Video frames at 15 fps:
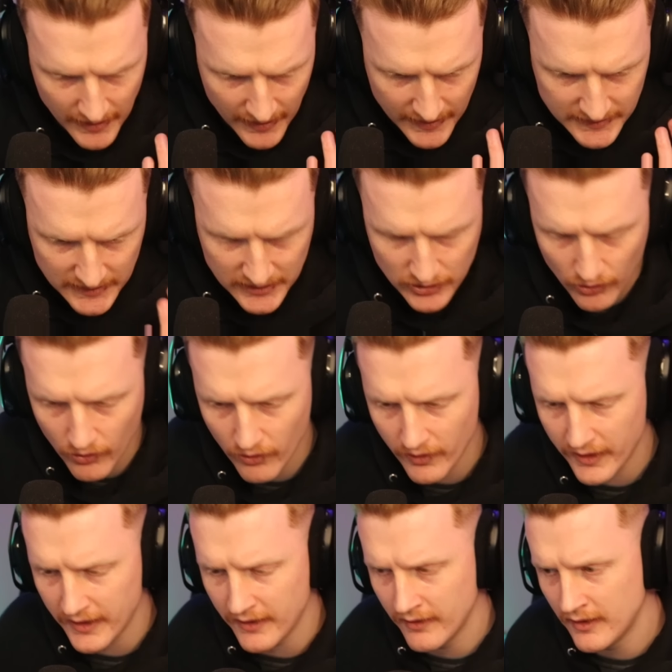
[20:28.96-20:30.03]
it's a
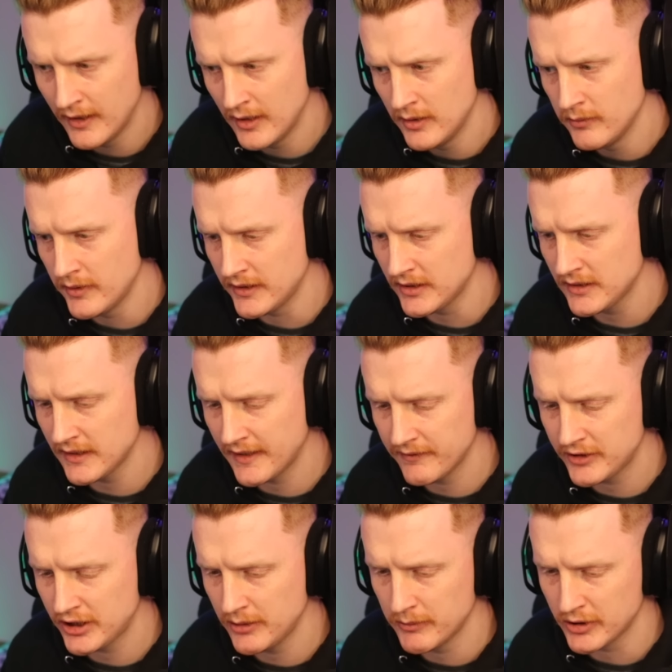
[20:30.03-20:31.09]
story, but it doesn't give
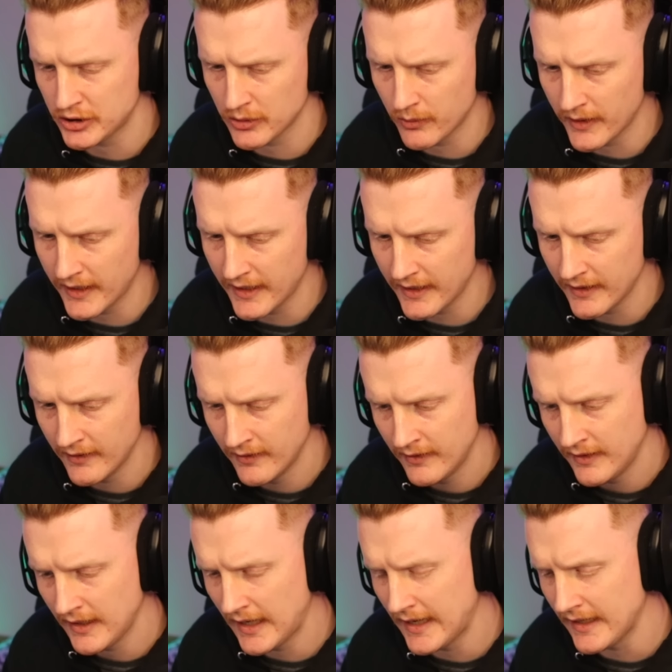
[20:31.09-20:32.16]
too much away,
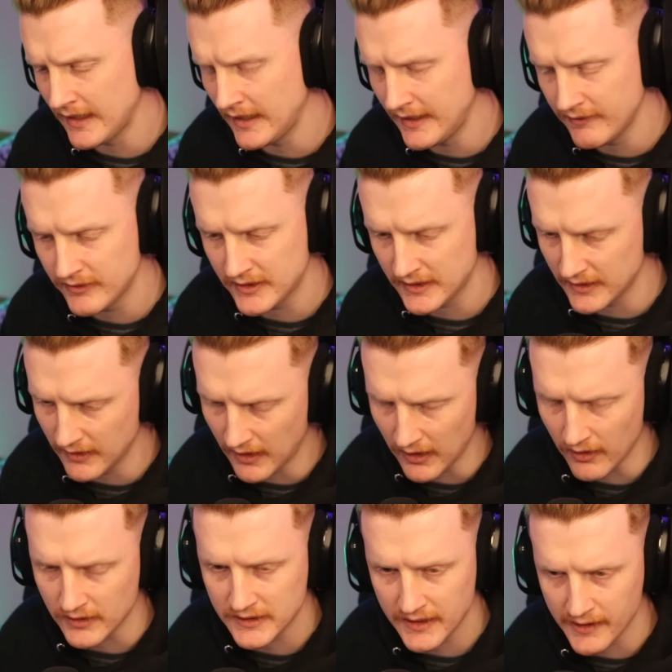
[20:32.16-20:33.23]
and it leaves a
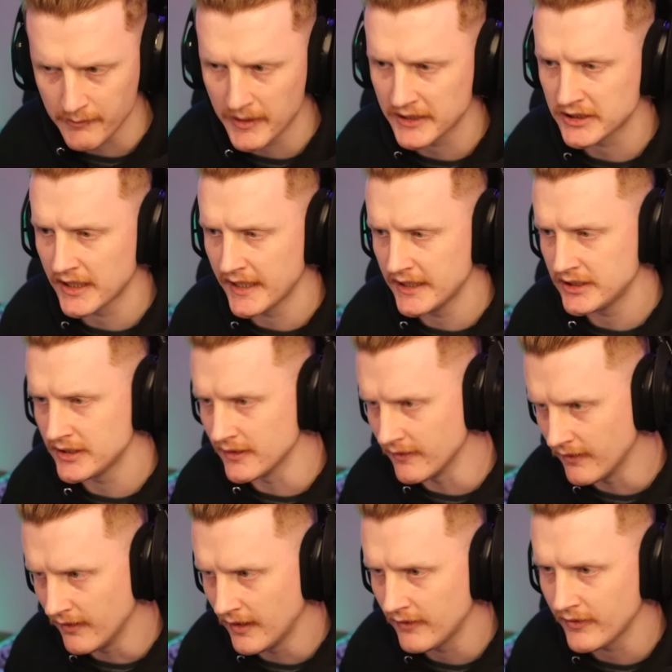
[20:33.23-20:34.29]
lot to the
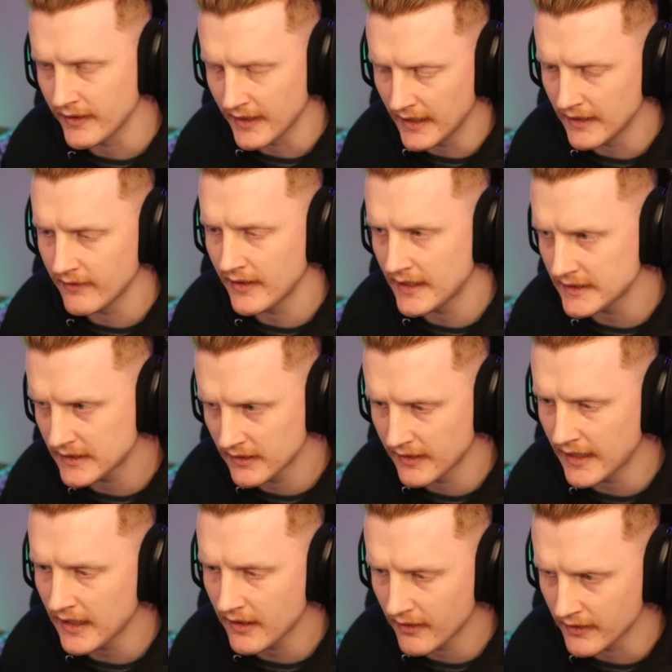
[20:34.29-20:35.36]
imagination. I think
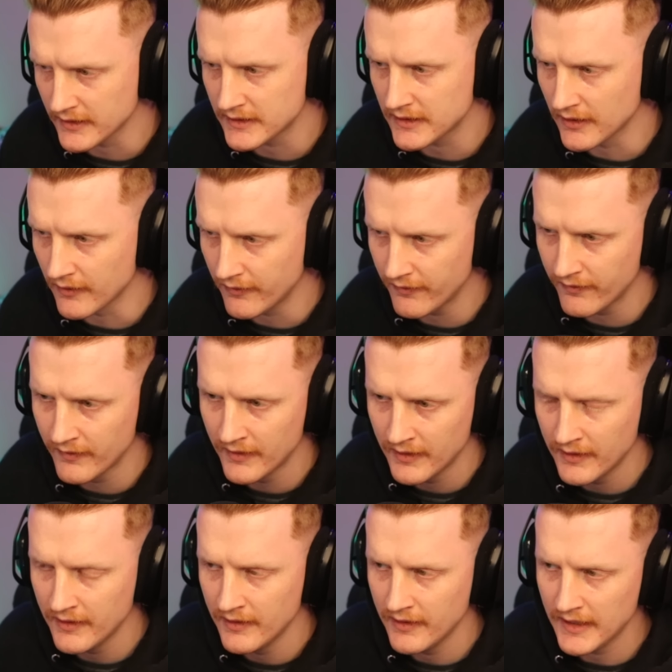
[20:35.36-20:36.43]
that kind of stuff
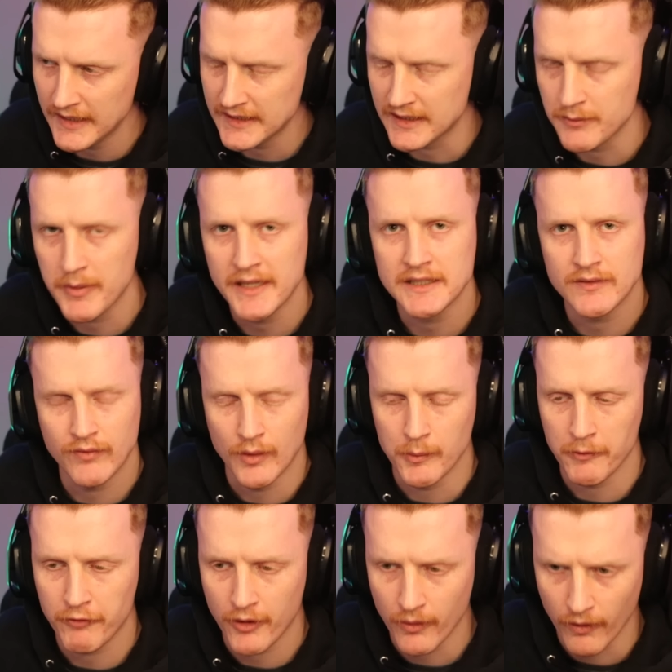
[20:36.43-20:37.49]
is the best form
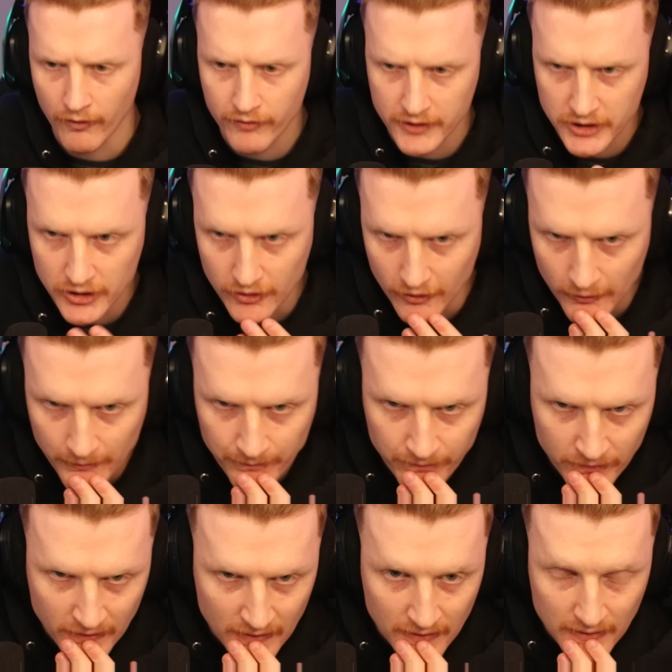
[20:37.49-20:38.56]
of horror for sure.
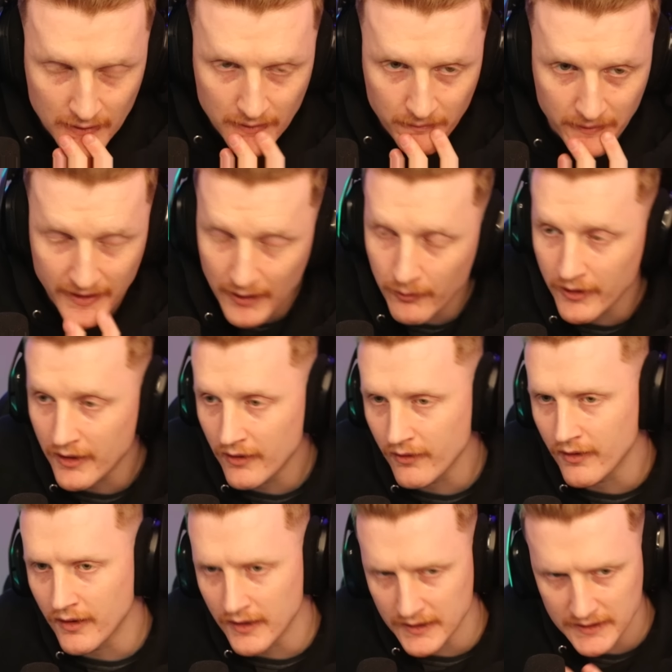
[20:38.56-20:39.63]
But there we go,
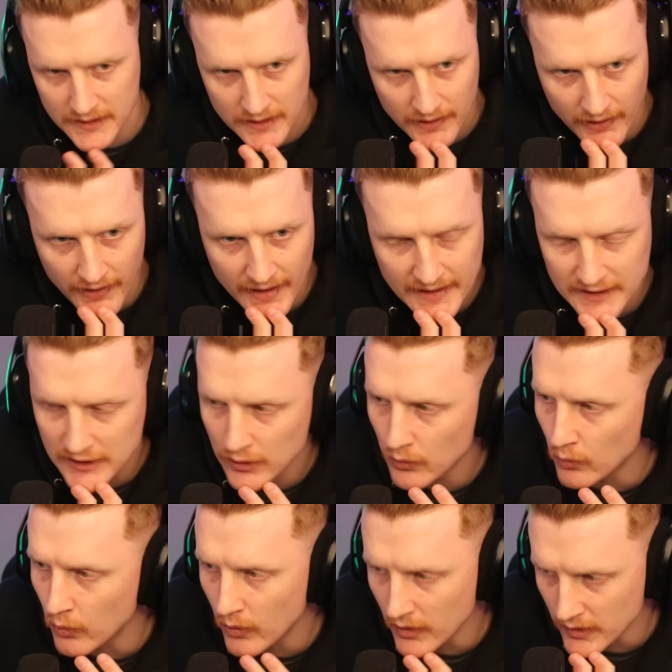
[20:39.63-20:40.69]
guys. That
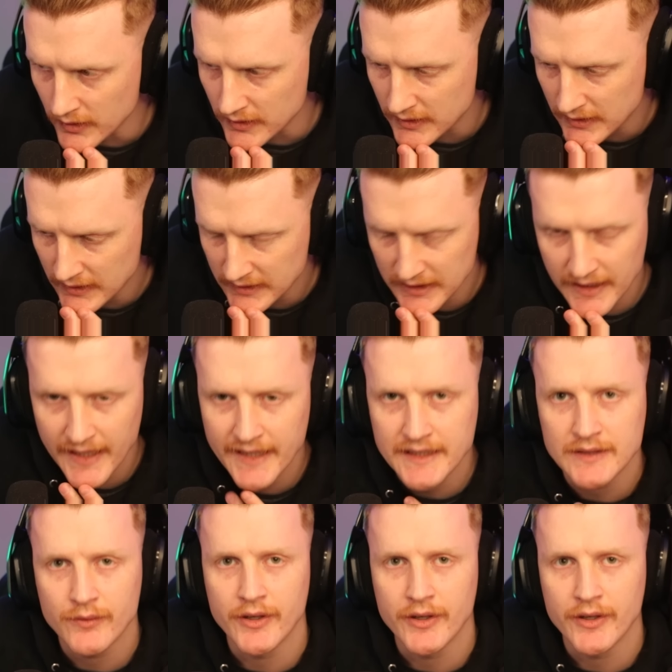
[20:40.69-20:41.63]
was today's